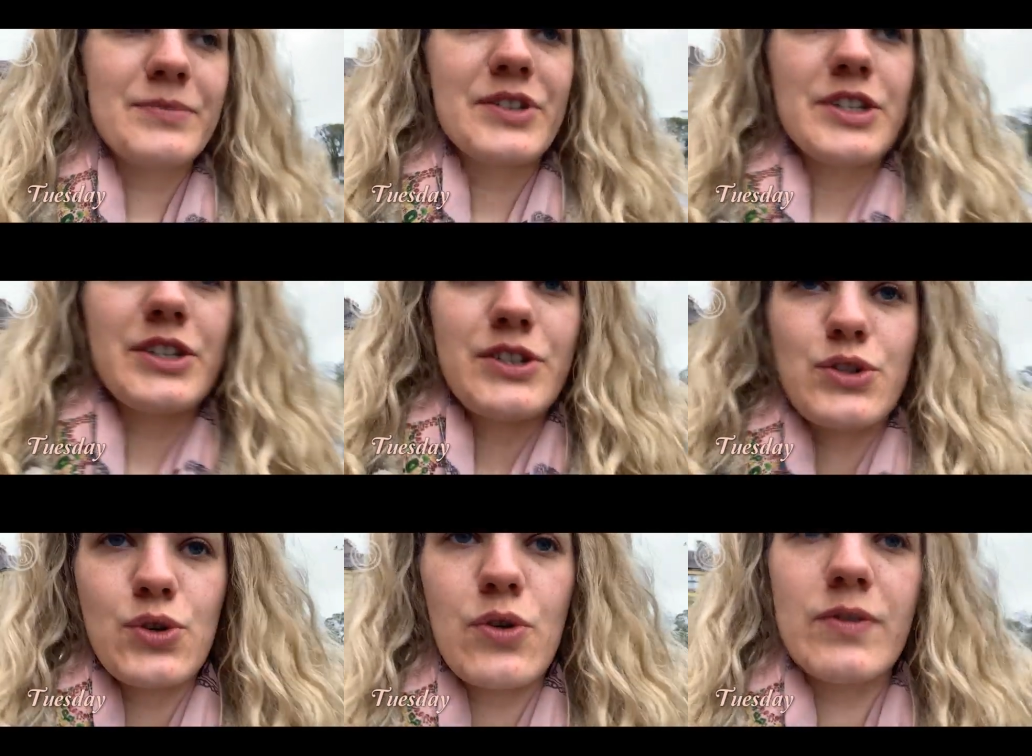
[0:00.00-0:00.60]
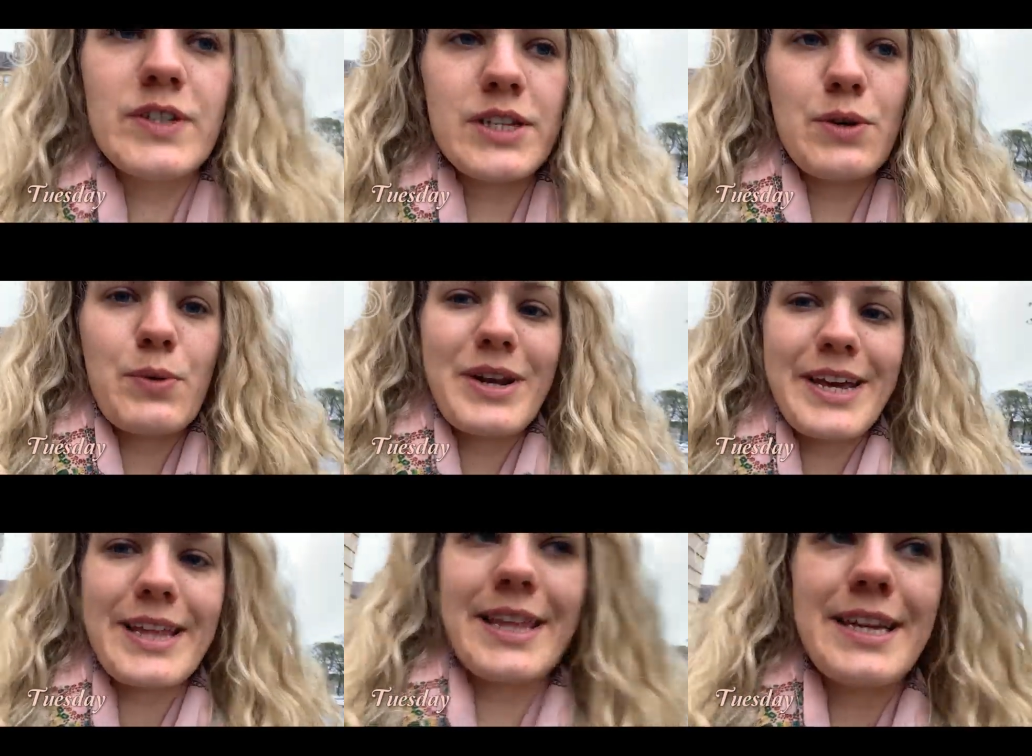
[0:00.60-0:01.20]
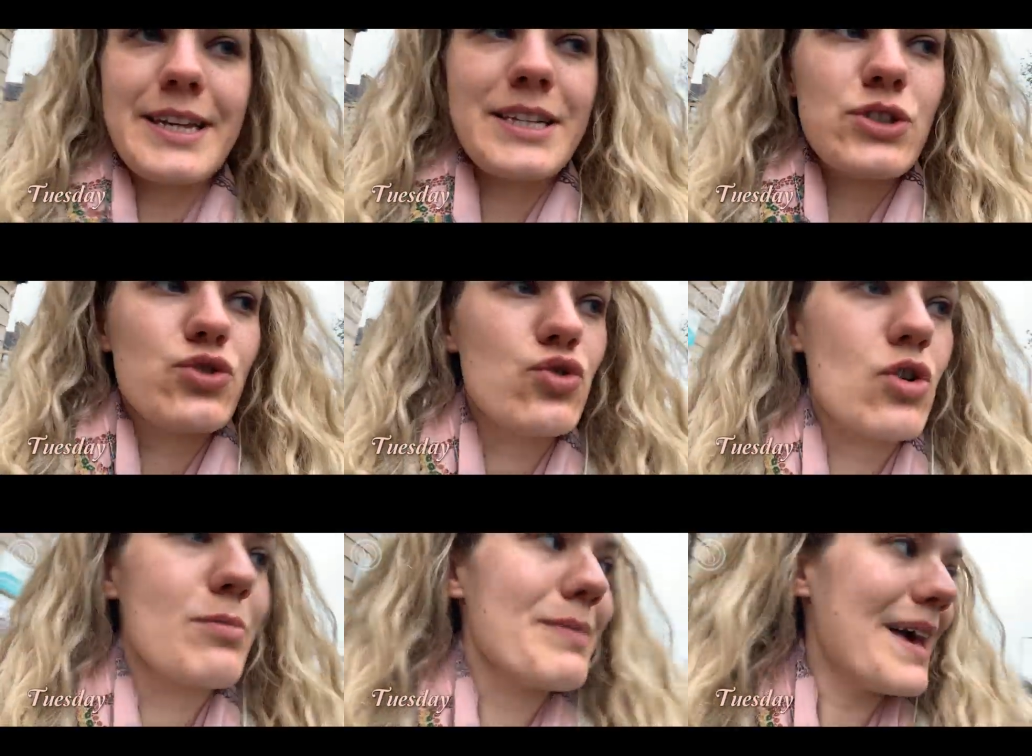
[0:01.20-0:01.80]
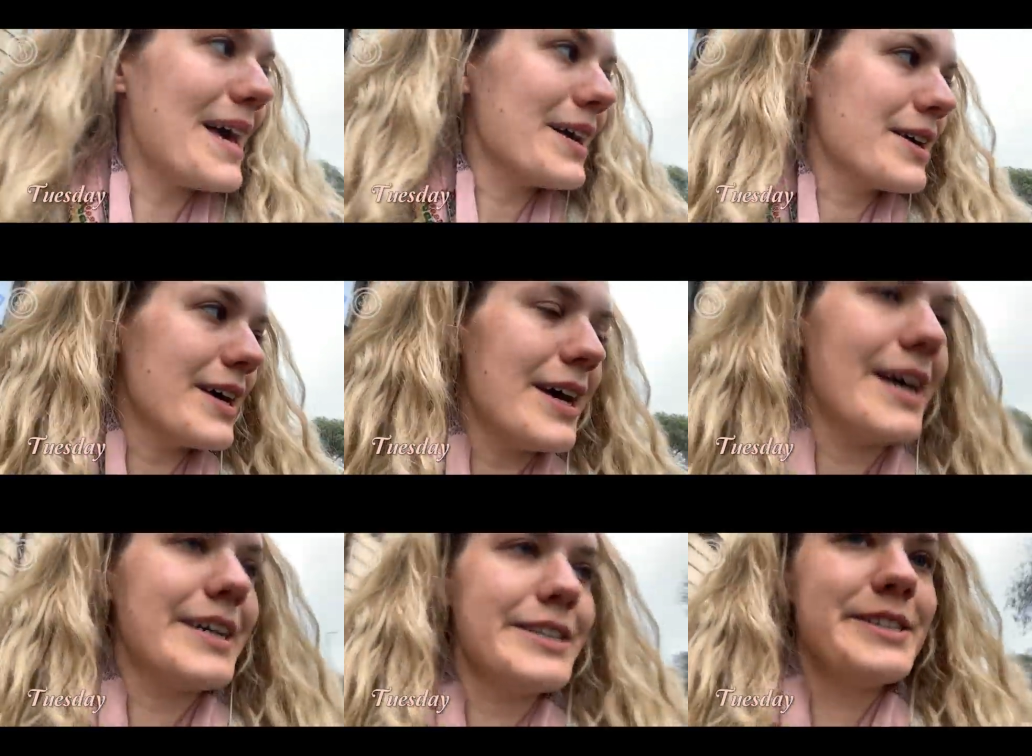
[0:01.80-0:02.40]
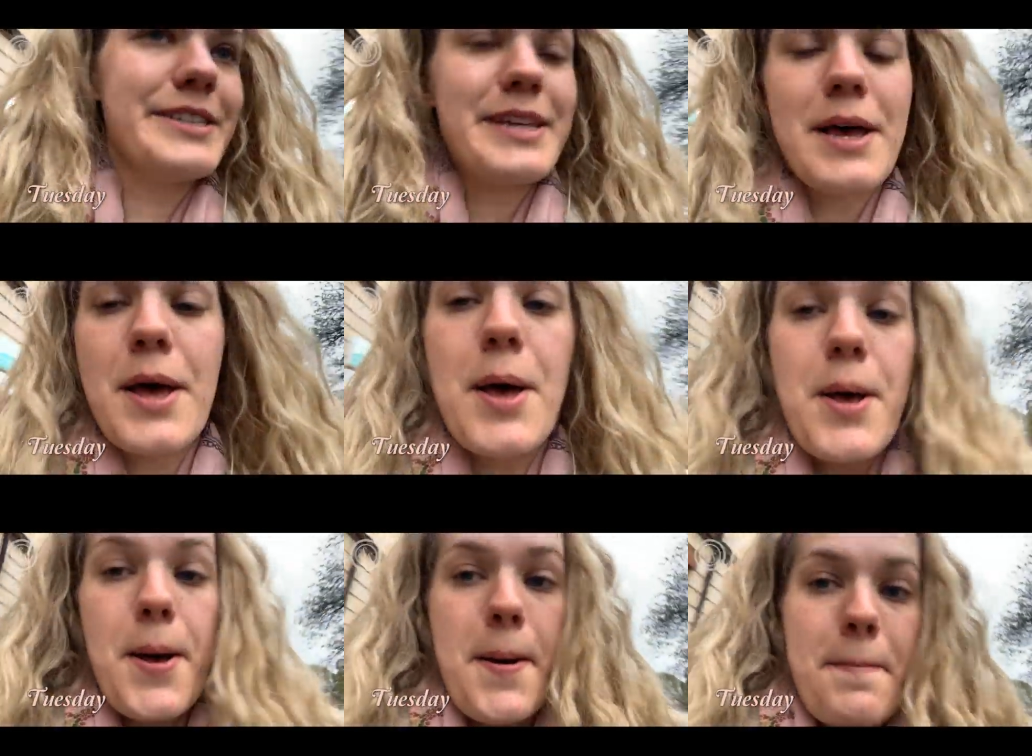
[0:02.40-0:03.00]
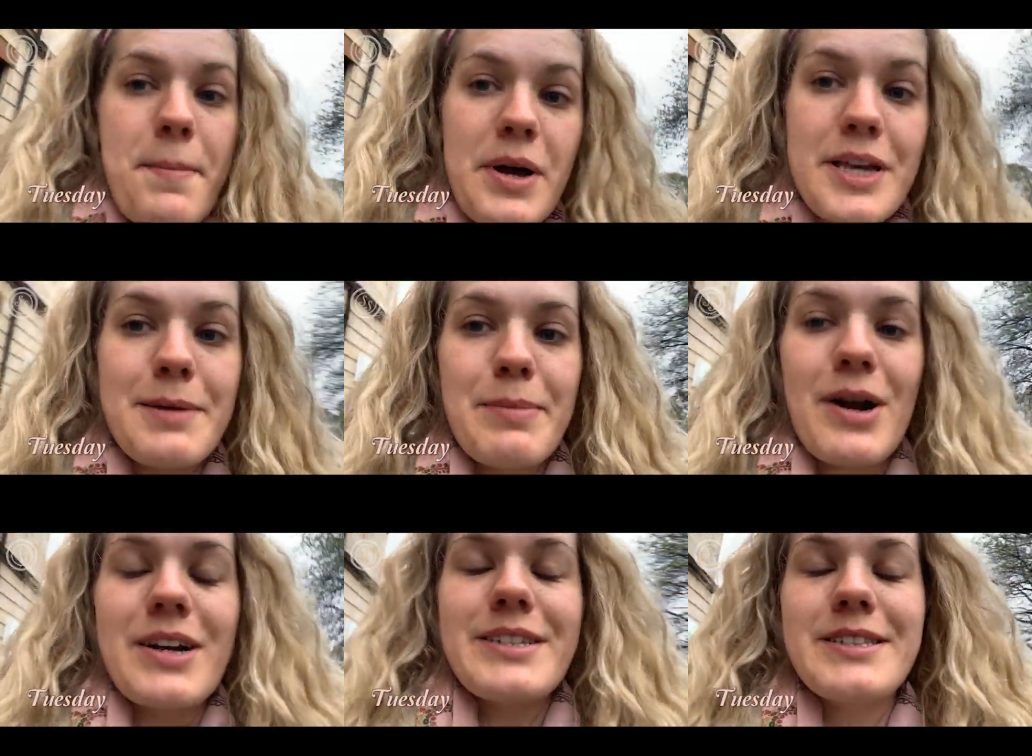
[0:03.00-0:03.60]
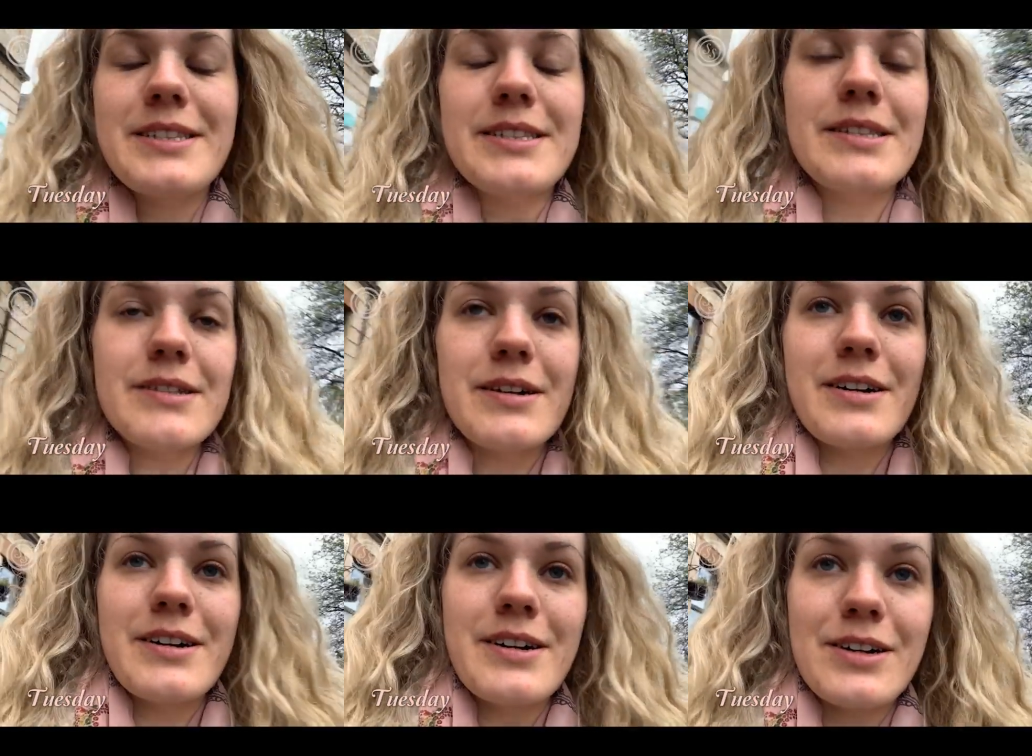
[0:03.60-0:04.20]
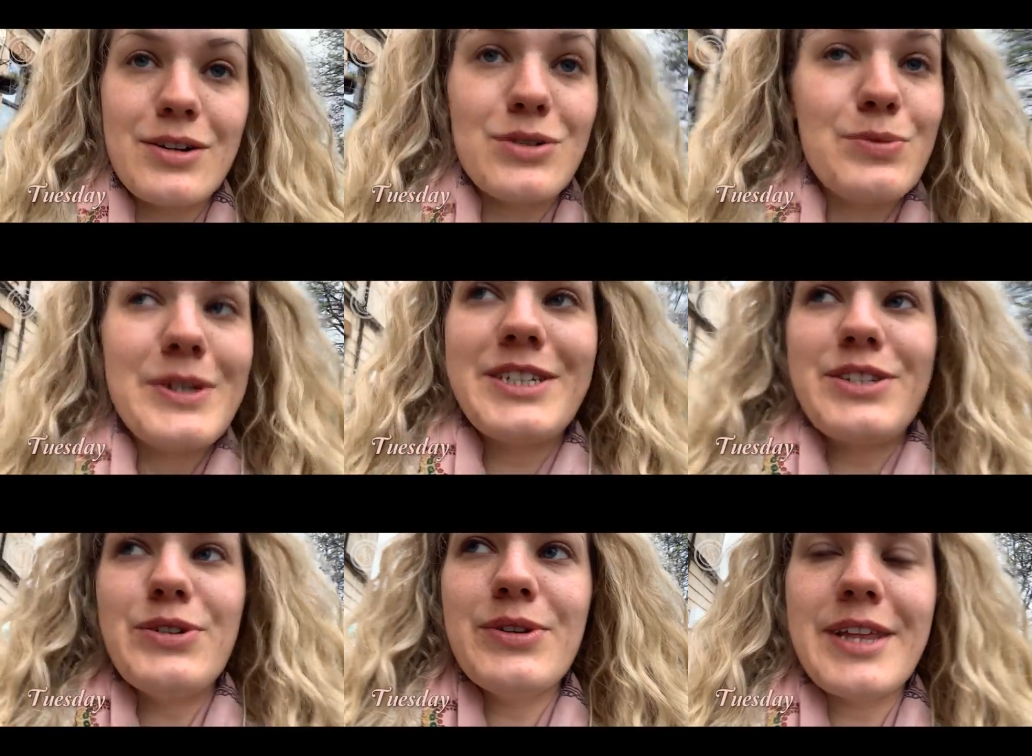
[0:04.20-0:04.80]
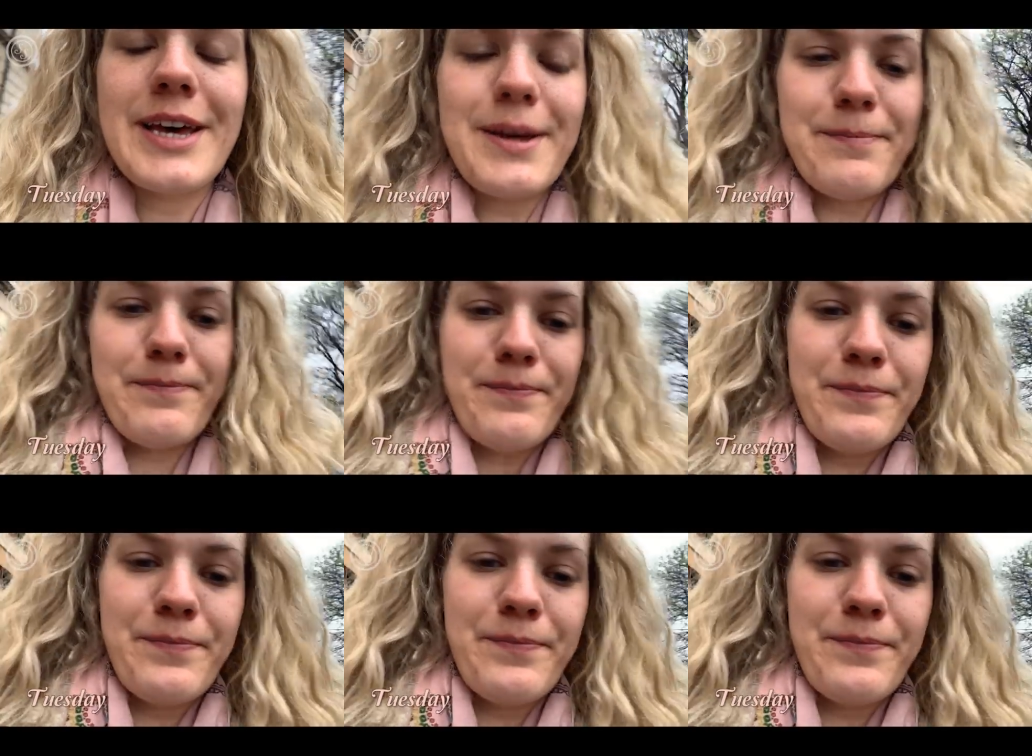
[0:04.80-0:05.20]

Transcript: because obviously I want to get that nice strong back and monkey bars are a good way to do that.